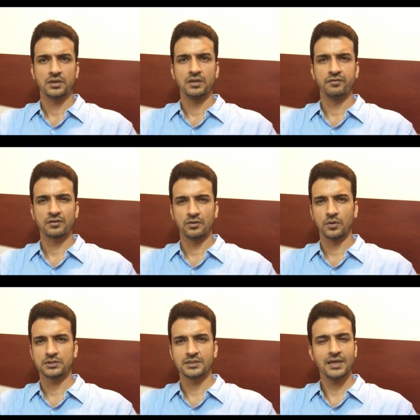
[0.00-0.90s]
If it's
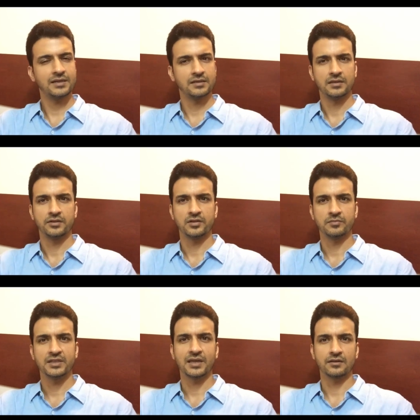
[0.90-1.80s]
lower than that,
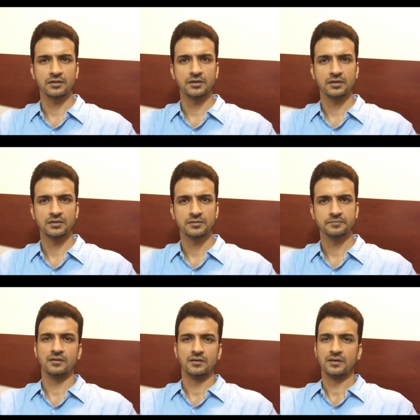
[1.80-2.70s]
simply cancel it.
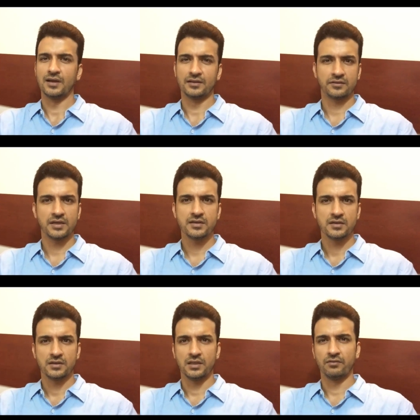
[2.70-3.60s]
As I
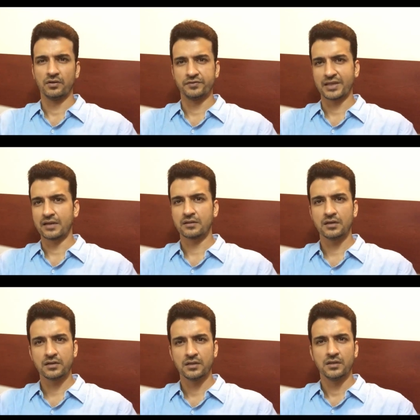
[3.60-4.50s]
said, even if you cancel
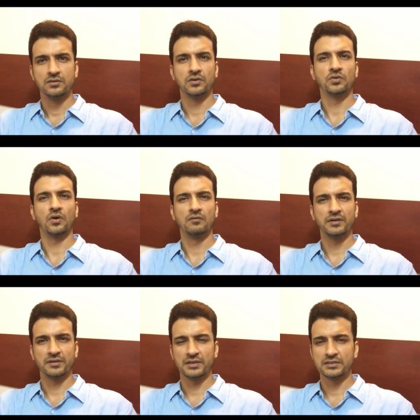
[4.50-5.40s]
it, you can
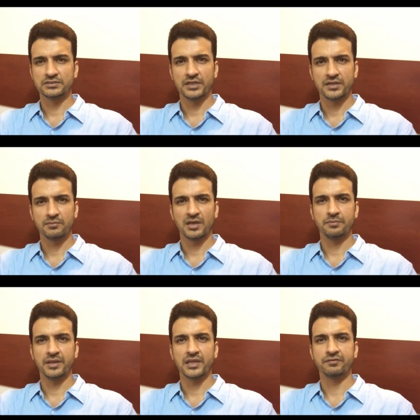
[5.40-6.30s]
always reinstate it by
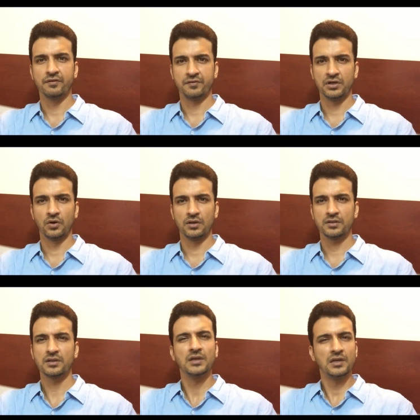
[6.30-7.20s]
paying
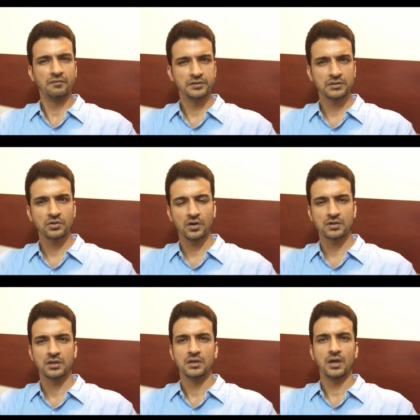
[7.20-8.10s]
$50, which is
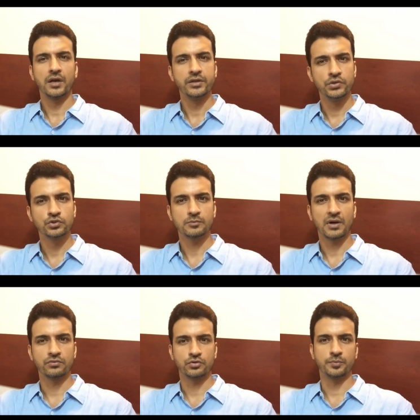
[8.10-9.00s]
not a huge
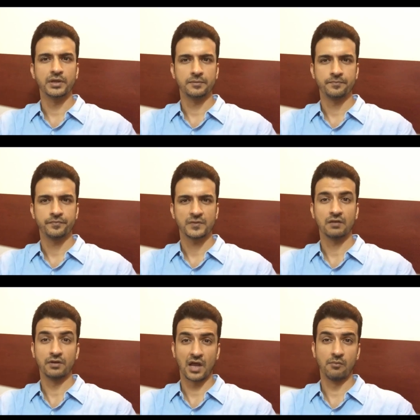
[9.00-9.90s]
amount to pay,
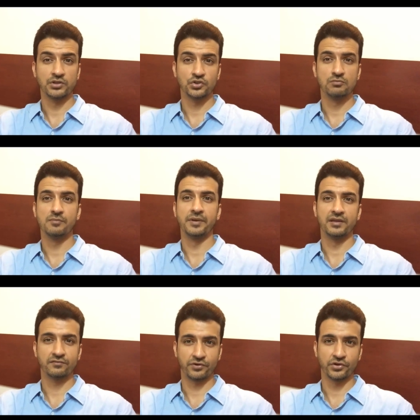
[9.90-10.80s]
given how much you'll be
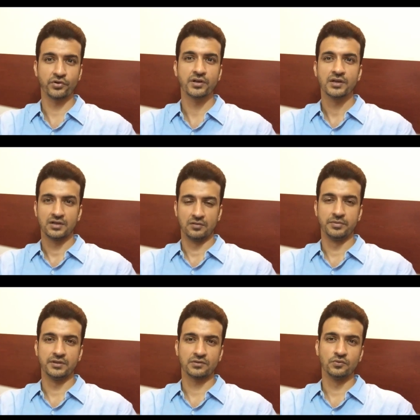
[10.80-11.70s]
paying for your
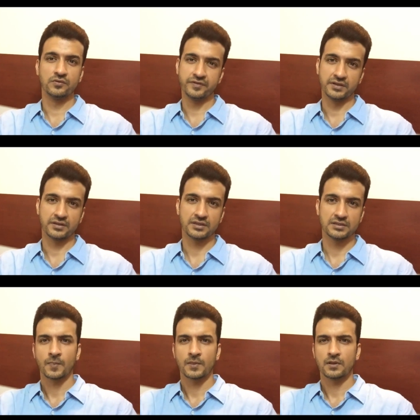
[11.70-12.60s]
B school fees.
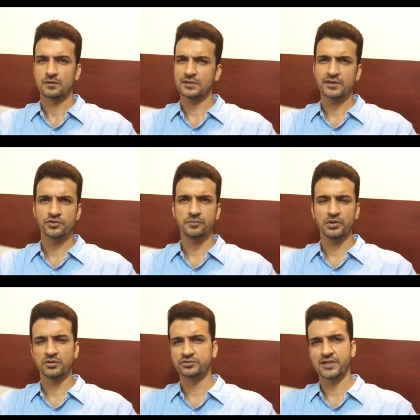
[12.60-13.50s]
So that should be
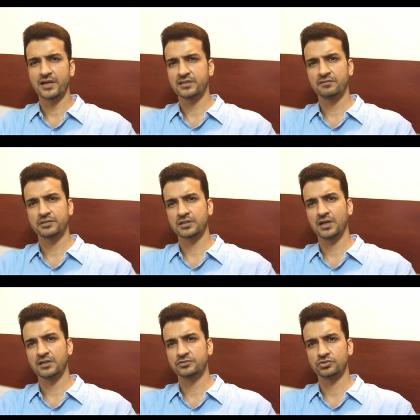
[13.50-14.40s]
your strategy with
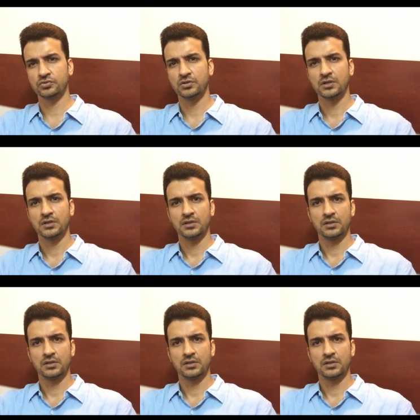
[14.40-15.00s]
regards to